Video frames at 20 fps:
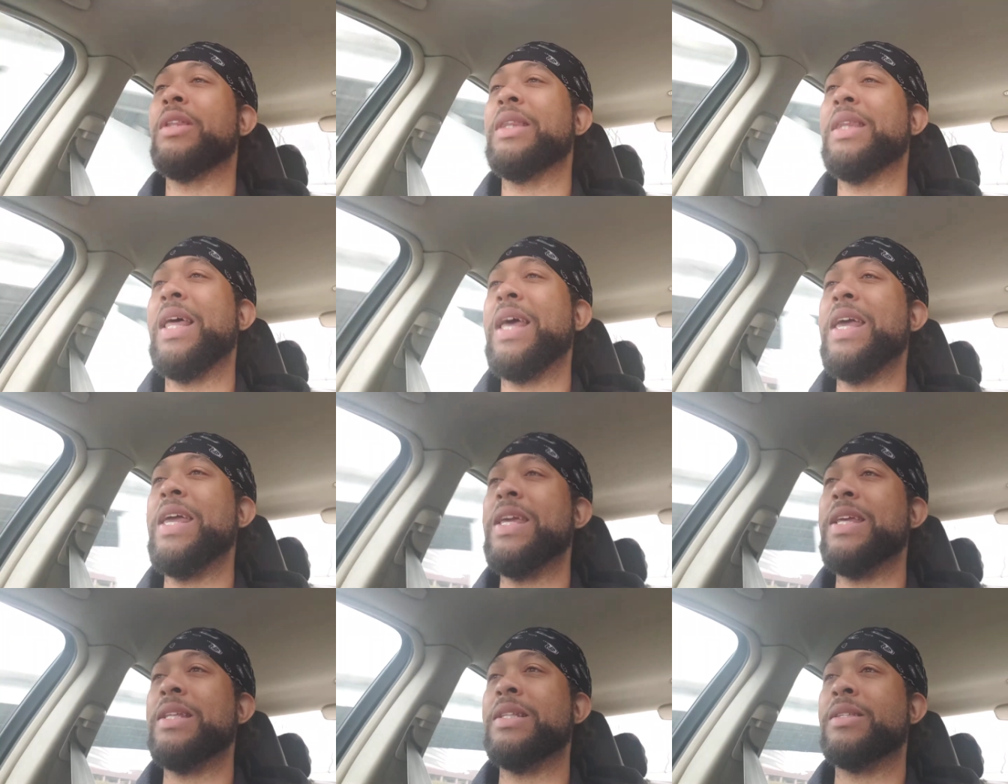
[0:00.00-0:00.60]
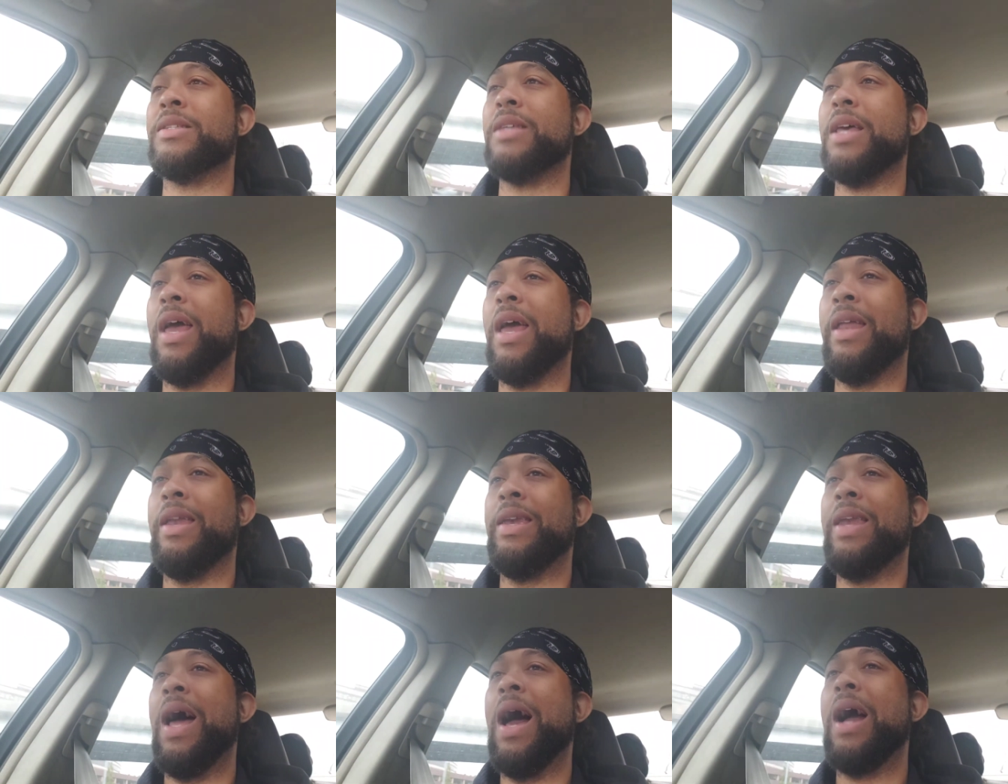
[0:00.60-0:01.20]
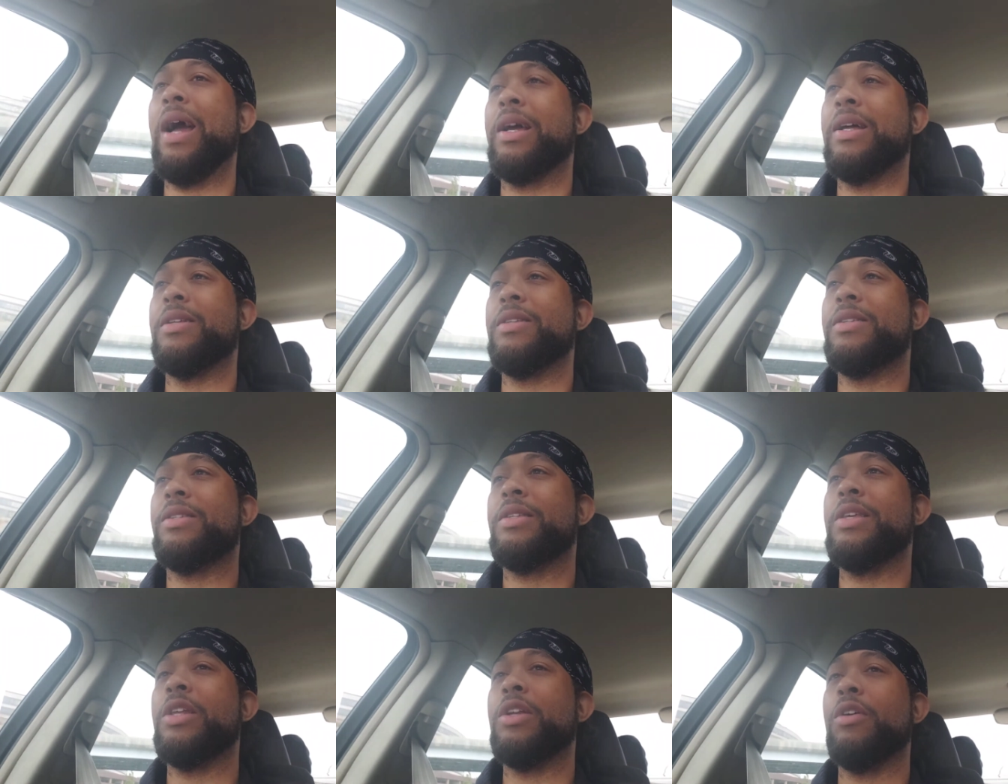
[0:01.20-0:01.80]
lanes and not
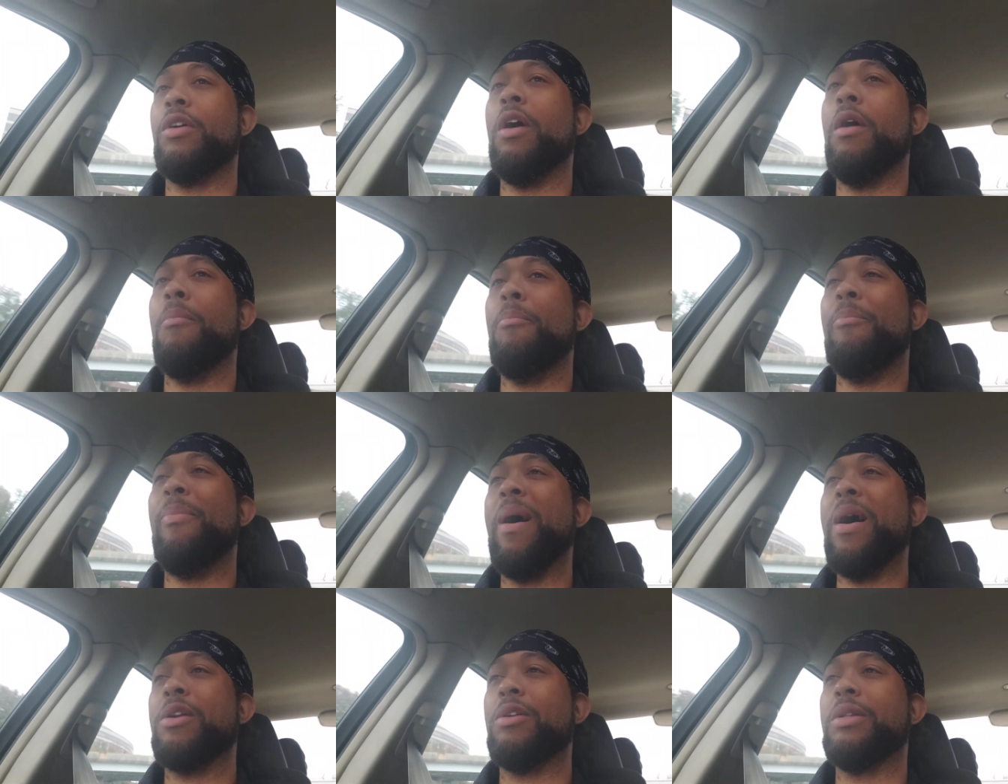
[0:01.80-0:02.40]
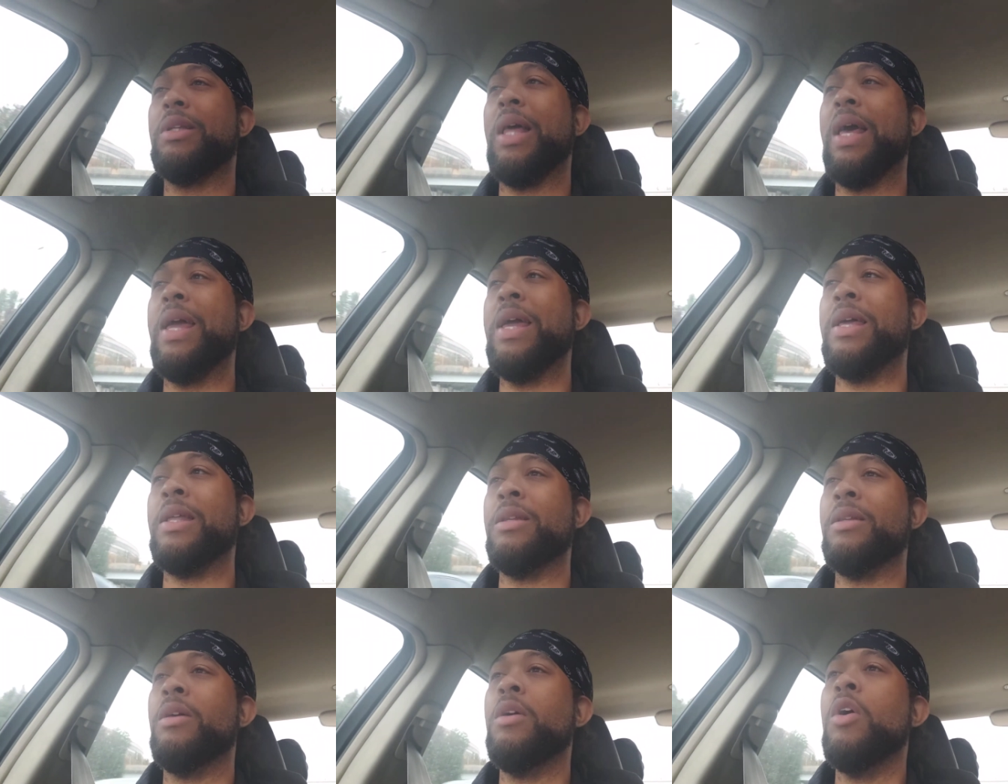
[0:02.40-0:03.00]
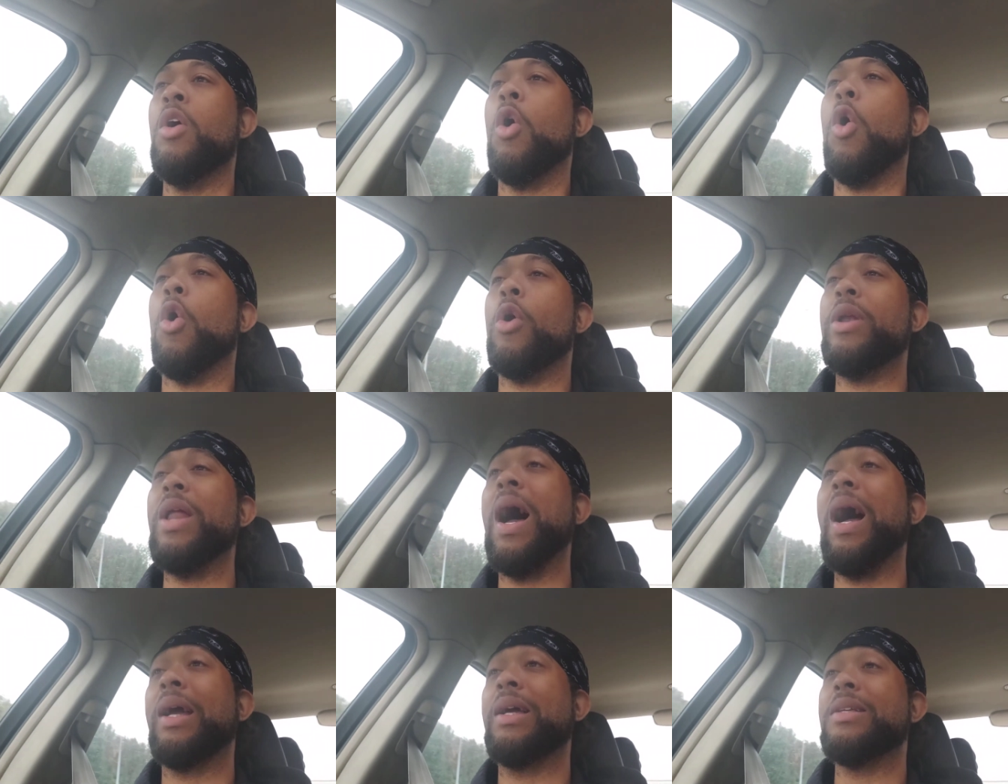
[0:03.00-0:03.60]
consider a better lane, or
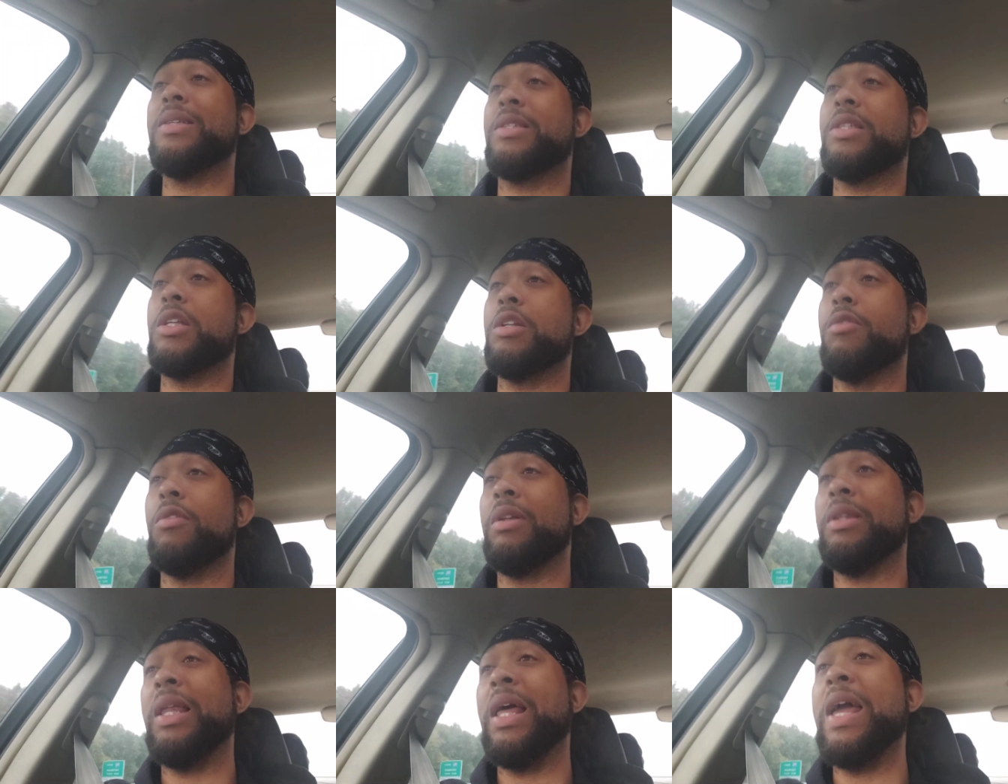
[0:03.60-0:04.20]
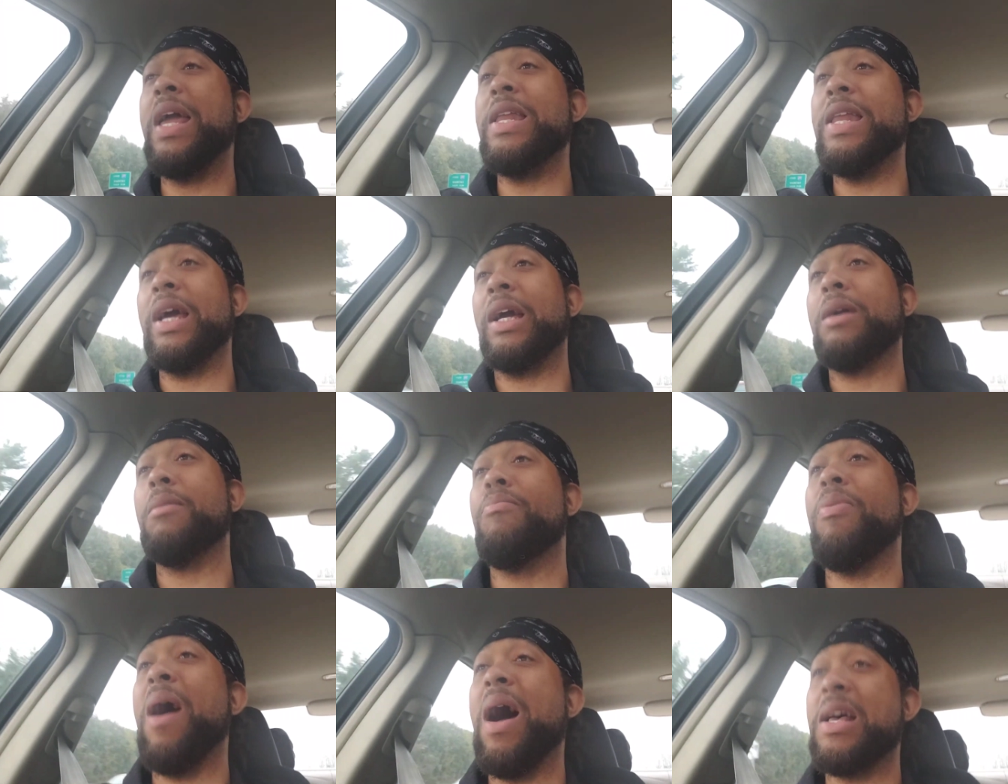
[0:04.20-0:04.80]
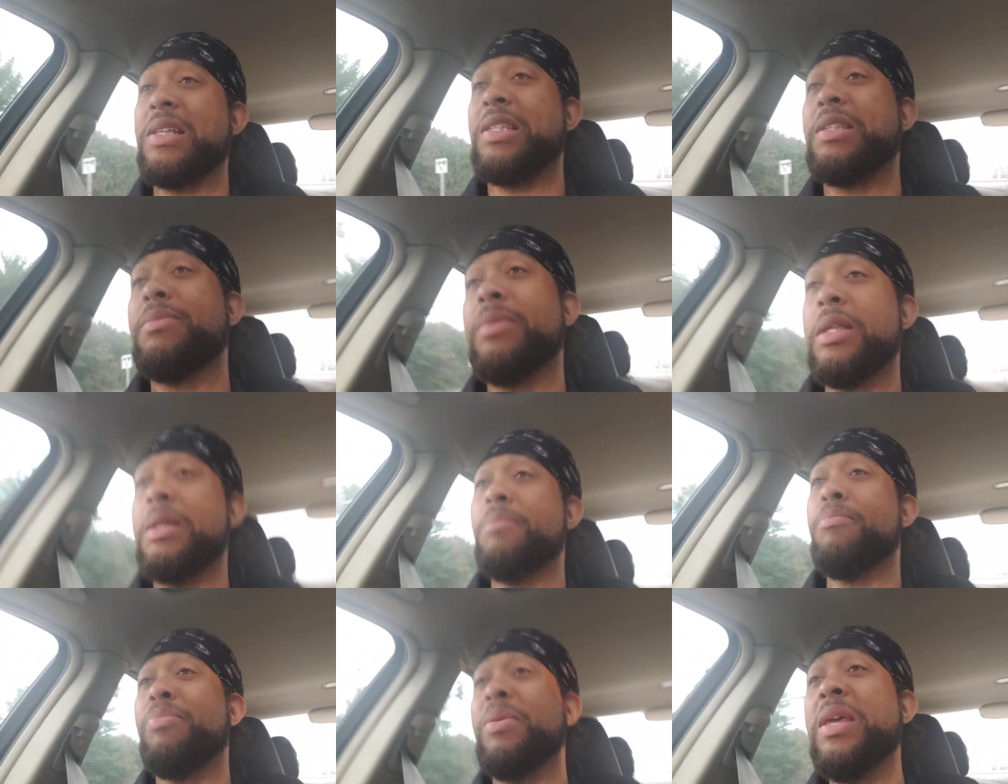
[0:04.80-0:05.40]
not consider a lane that could
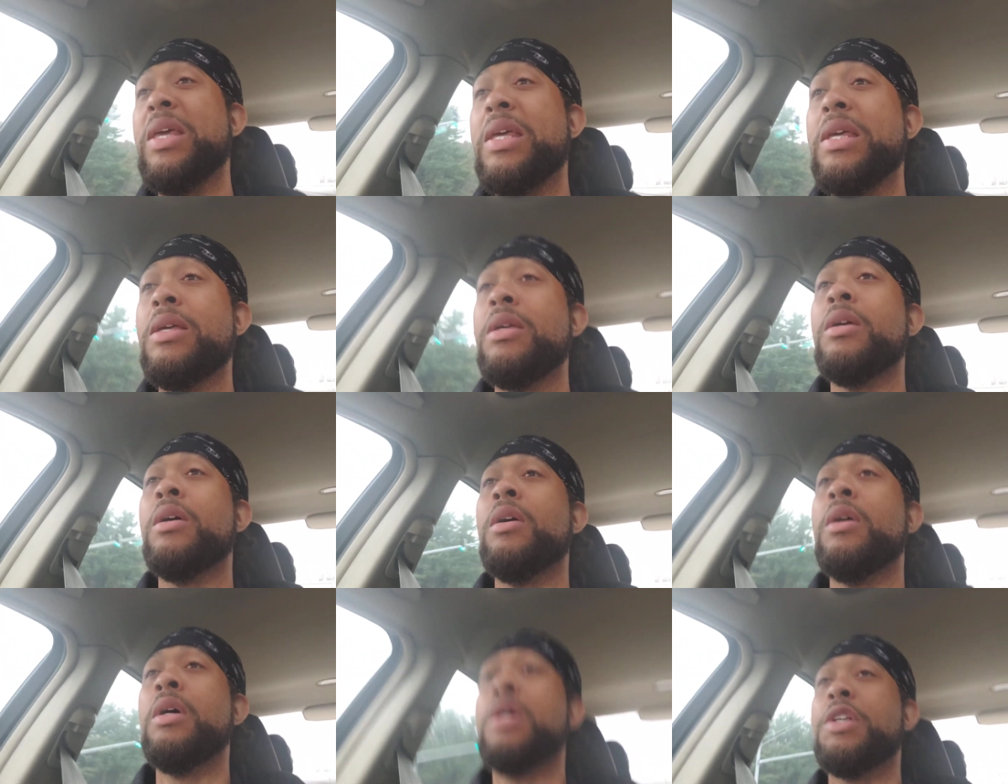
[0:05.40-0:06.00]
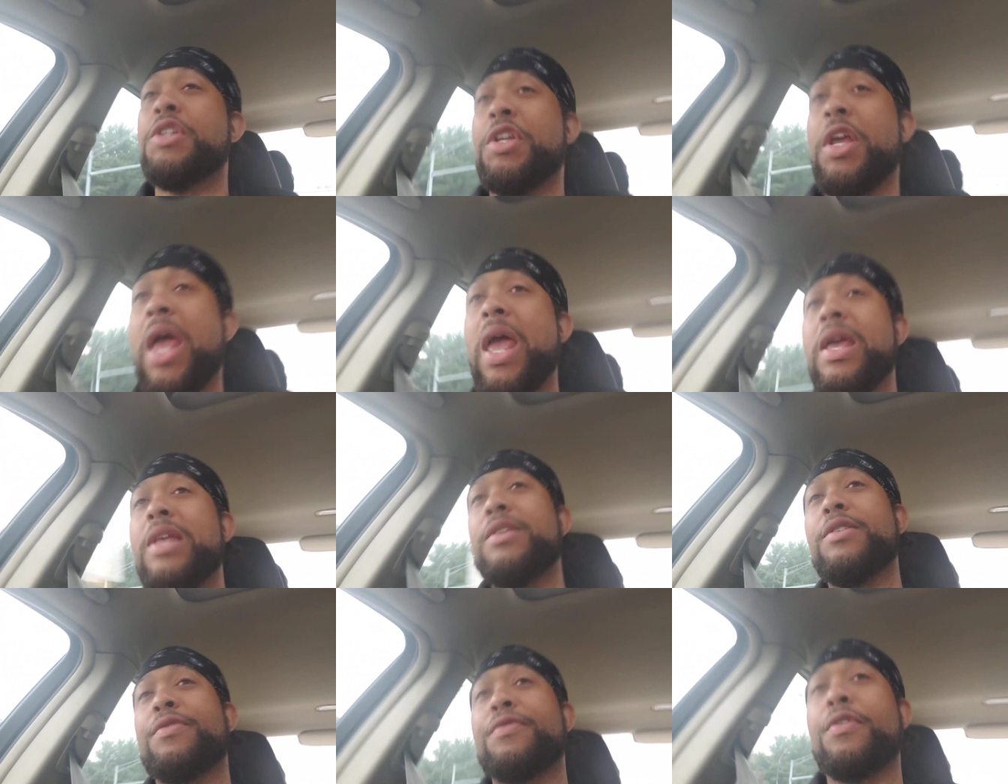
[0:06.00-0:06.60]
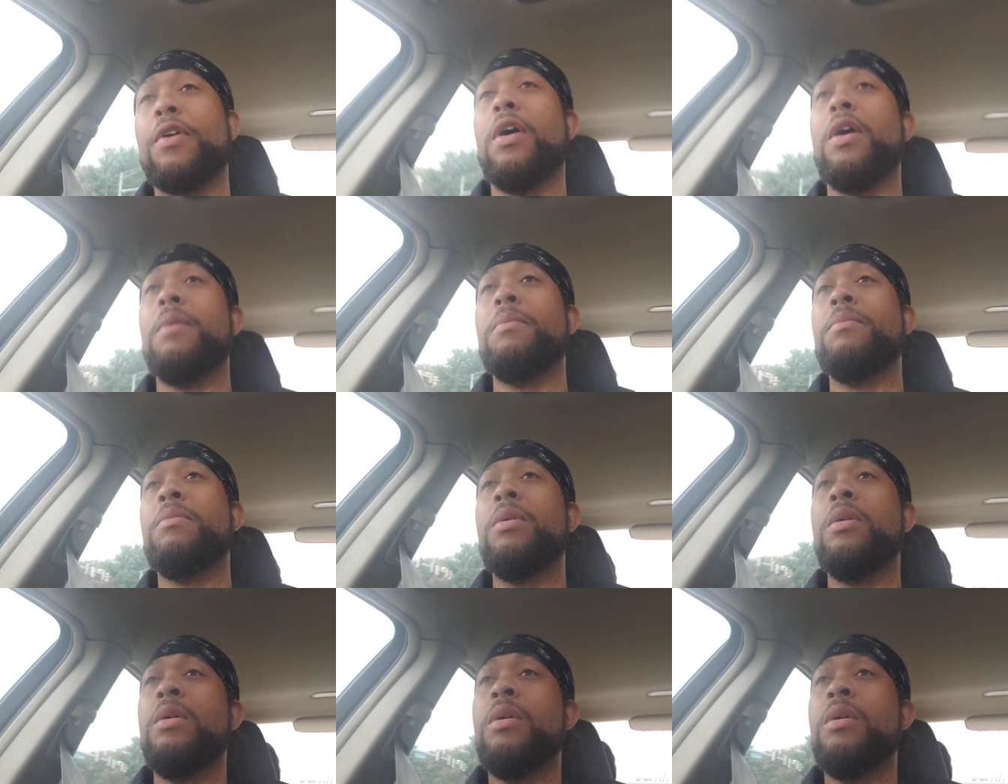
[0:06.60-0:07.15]
possibly be changed from